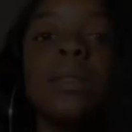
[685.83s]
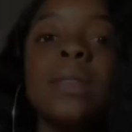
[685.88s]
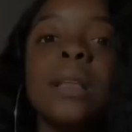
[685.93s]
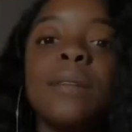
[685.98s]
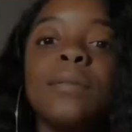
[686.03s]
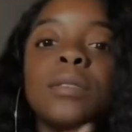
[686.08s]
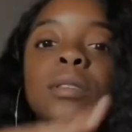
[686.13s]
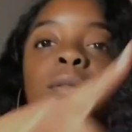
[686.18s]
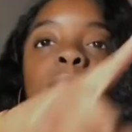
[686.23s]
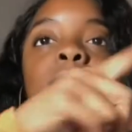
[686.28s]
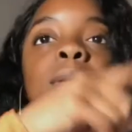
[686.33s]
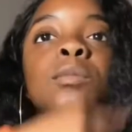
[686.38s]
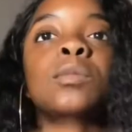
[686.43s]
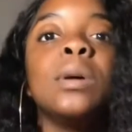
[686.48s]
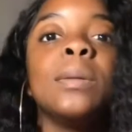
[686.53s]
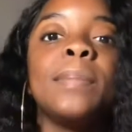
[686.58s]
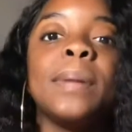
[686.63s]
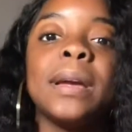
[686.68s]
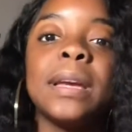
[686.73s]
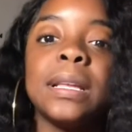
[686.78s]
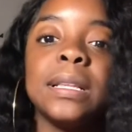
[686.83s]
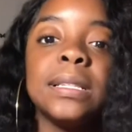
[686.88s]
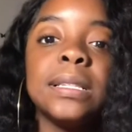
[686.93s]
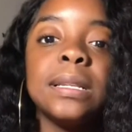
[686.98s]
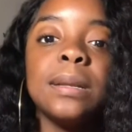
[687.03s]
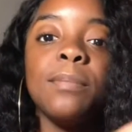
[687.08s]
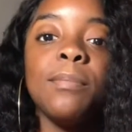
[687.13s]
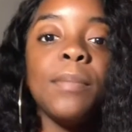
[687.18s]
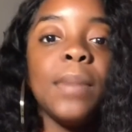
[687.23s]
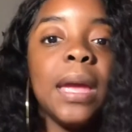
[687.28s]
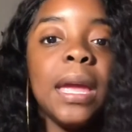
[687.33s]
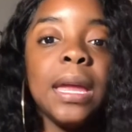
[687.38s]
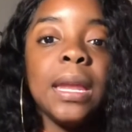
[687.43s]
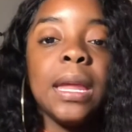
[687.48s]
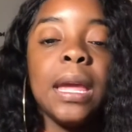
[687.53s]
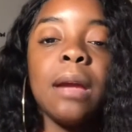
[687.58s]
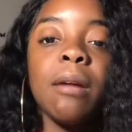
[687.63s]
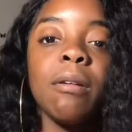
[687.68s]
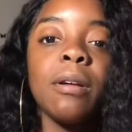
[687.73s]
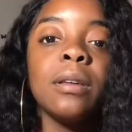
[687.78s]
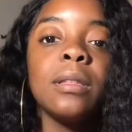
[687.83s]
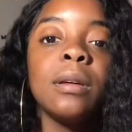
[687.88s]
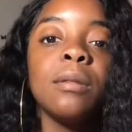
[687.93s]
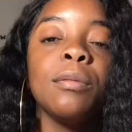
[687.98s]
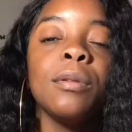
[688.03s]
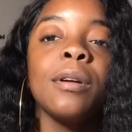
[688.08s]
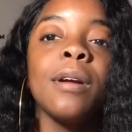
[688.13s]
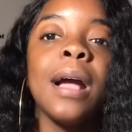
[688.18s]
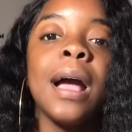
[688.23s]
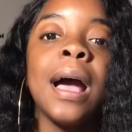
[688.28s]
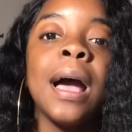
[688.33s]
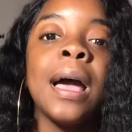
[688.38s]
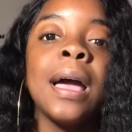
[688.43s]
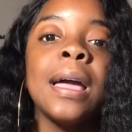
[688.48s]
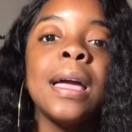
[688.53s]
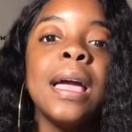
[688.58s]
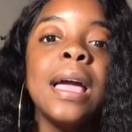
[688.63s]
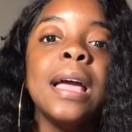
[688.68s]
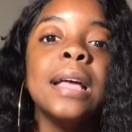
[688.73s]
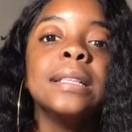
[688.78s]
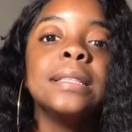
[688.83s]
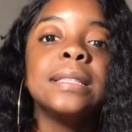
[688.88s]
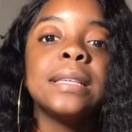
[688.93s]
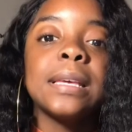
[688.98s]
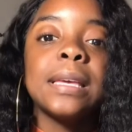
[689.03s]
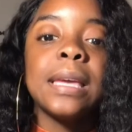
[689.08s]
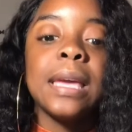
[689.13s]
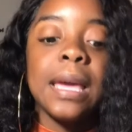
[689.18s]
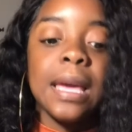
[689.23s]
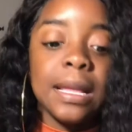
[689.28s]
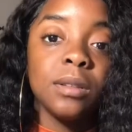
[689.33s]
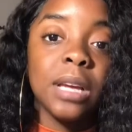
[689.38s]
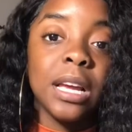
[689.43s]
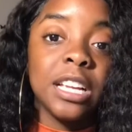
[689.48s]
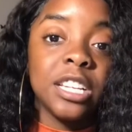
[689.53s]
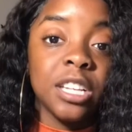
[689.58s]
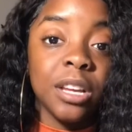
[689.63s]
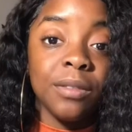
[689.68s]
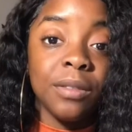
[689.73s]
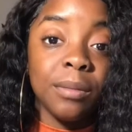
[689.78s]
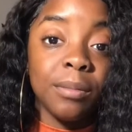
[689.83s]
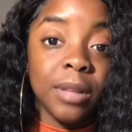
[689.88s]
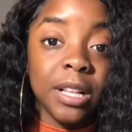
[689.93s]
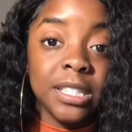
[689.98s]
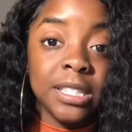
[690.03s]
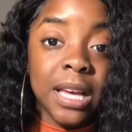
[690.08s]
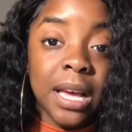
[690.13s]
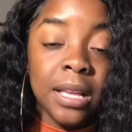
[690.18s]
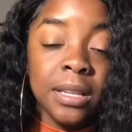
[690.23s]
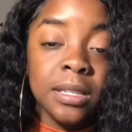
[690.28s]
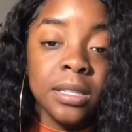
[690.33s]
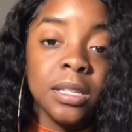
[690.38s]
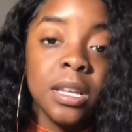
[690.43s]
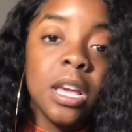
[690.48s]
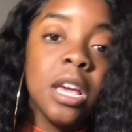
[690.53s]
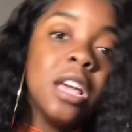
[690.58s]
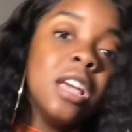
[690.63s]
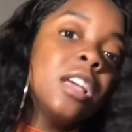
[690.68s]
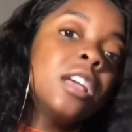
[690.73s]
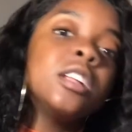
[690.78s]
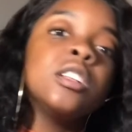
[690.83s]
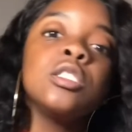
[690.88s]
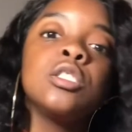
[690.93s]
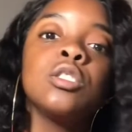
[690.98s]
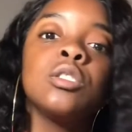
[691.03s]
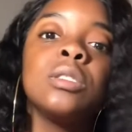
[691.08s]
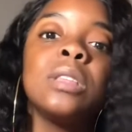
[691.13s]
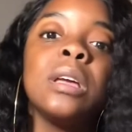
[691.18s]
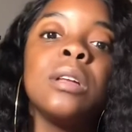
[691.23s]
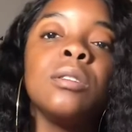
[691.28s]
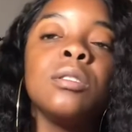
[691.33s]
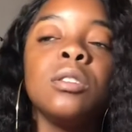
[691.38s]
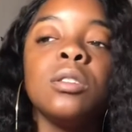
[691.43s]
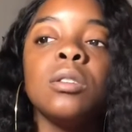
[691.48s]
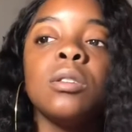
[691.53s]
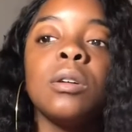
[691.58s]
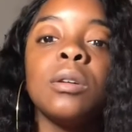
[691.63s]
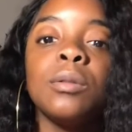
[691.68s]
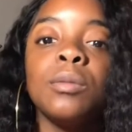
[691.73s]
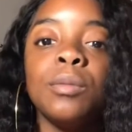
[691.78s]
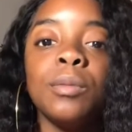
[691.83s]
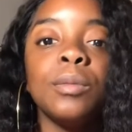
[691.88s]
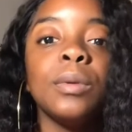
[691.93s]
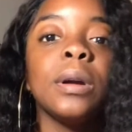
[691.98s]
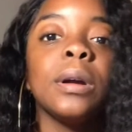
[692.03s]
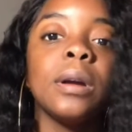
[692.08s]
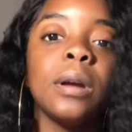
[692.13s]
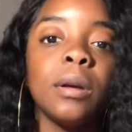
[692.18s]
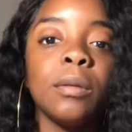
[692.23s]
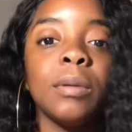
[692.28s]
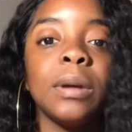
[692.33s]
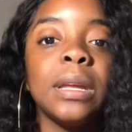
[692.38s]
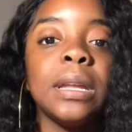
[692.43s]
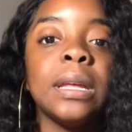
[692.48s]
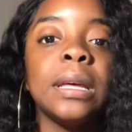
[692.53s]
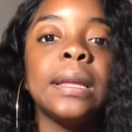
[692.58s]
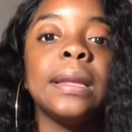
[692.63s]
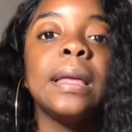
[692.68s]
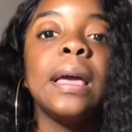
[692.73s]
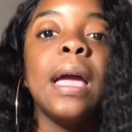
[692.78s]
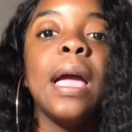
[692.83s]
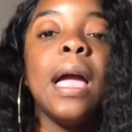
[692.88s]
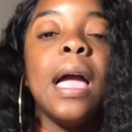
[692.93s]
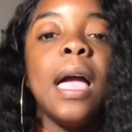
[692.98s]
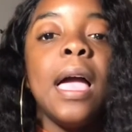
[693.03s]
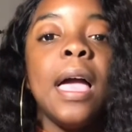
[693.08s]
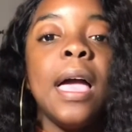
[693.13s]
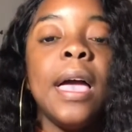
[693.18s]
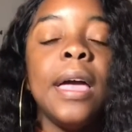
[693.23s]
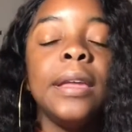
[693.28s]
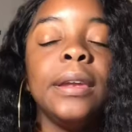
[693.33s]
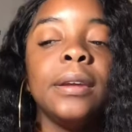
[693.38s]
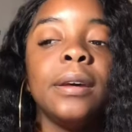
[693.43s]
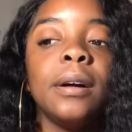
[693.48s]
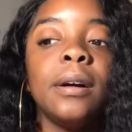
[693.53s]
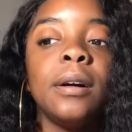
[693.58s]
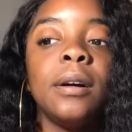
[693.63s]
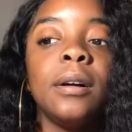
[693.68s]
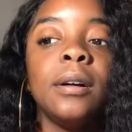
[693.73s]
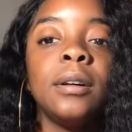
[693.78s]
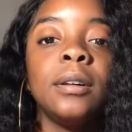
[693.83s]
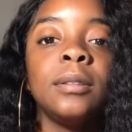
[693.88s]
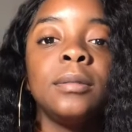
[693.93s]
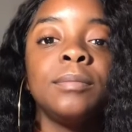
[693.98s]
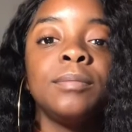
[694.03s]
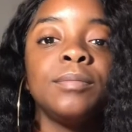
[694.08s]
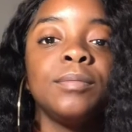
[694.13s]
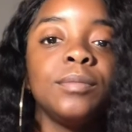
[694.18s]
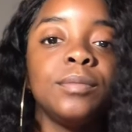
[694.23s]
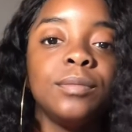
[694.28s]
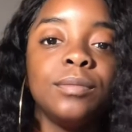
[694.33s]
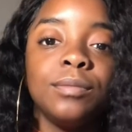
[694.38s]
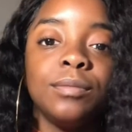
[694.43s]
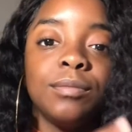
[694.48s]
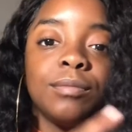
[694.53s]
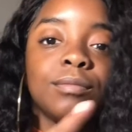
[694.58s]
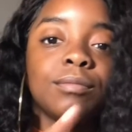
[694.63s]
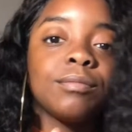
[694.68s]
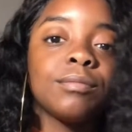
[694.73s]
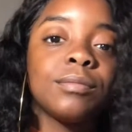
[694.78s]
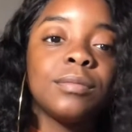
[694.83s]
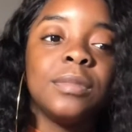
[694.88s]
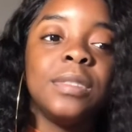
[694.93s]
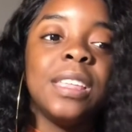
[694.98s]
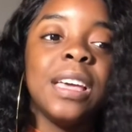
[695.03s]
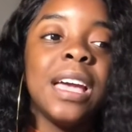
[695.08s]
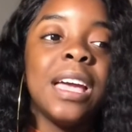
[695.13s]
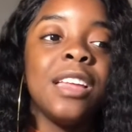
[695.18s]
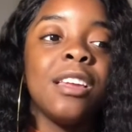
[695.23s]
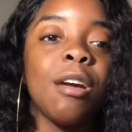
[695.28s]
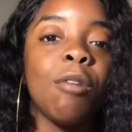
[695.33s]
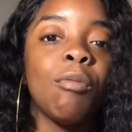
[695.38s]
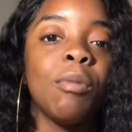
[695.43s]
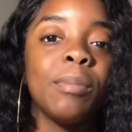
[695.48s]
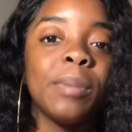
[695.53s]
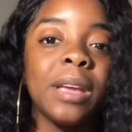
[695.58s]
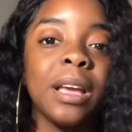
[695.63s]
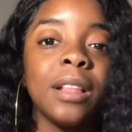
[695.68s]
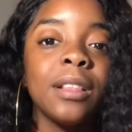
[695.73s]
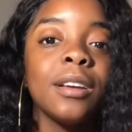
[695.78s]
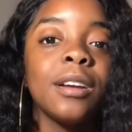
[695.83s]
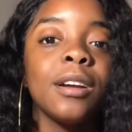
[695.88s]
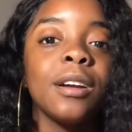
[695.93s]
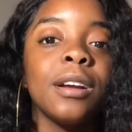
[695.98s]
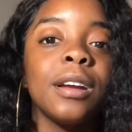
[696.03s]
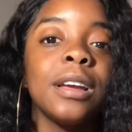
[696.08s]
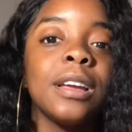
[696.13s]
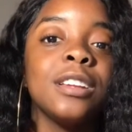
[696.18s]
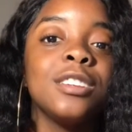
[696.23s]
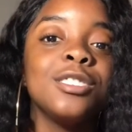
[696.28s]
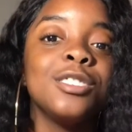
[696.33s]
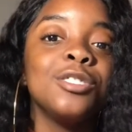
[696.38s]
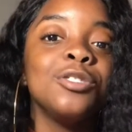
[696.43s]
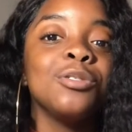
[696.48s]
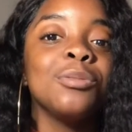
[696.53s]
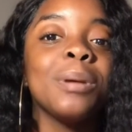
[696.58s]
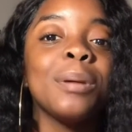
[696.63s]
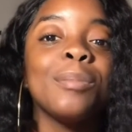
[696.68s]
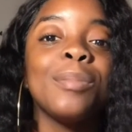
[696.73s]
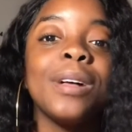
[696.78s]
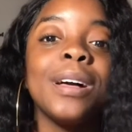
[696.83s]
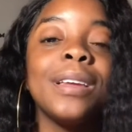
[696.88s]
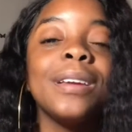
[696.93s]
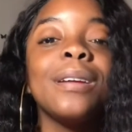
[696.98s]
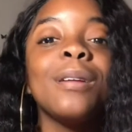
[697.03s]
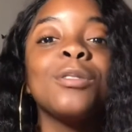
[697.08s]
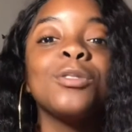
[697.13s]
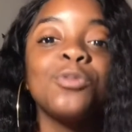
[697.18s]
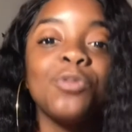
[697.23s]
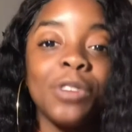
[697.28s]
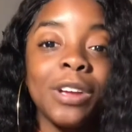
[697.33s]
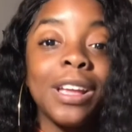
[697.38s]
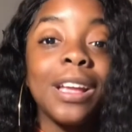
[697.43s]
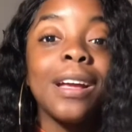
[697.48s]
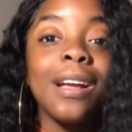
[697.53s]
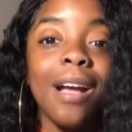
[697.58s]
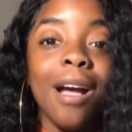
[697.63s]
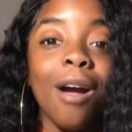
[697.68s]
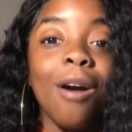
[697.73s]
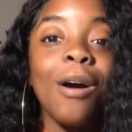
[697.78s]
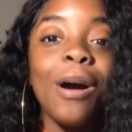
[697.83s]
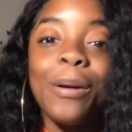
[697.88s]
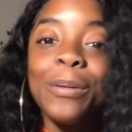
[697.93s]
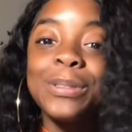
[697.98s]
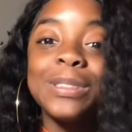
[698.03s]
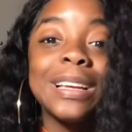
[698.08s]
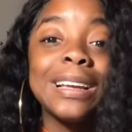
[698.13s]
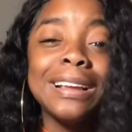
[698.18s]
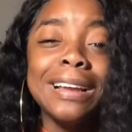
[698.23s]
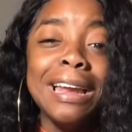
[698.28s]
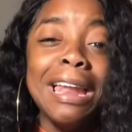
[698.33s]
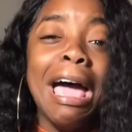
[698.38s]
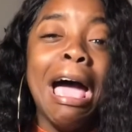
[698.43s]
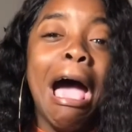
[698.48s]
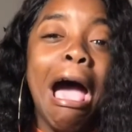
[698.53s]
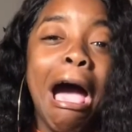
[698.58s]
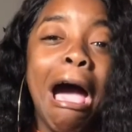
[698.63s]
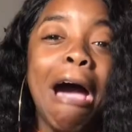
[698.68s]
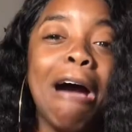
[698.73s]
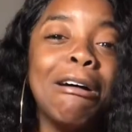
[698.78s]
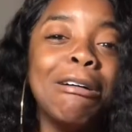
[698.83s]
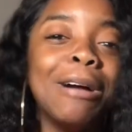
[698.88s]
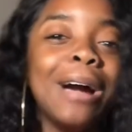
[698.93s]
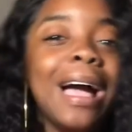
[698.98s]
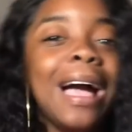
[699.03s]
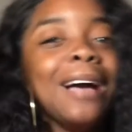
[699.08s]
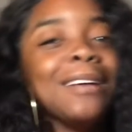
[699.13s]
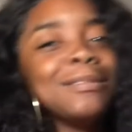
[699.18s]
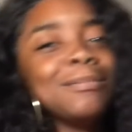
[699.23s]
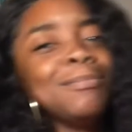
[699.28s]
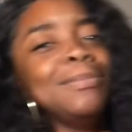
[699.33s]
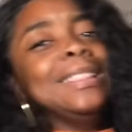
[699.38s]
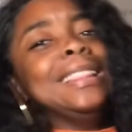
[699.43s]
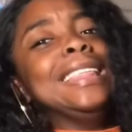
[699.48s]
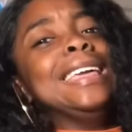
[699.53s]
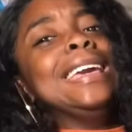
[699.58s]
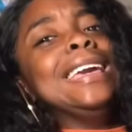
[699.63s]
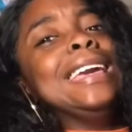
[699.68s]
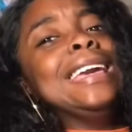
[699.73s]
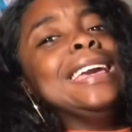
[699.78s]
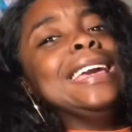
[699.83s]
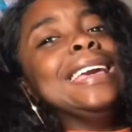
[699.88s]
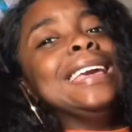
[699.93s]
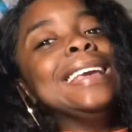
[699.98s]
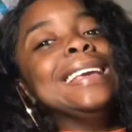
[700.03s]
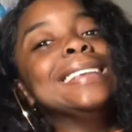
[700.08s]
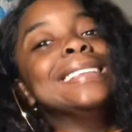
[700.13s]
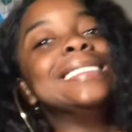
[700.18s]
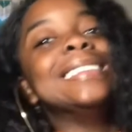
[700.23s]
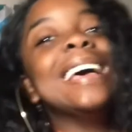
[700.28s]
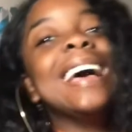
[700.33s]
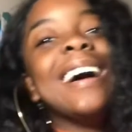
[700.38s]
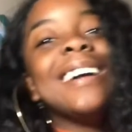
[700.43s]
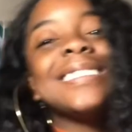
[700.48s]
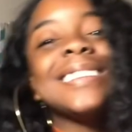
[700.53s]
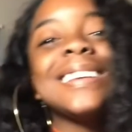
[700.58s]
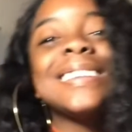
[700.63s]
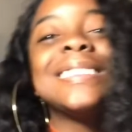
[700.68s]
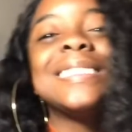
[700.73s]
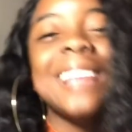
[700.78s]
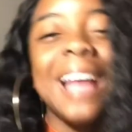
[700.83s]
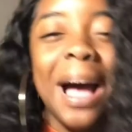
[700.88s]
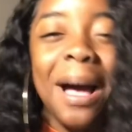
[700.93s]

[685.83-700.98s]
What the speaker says: left the room, went back into the main area that we were at to get HIV blood tests. And so then, I waited, and then I went behind the curtain. She drew my blood, and I was freaking out. I was like, no, please. I was like,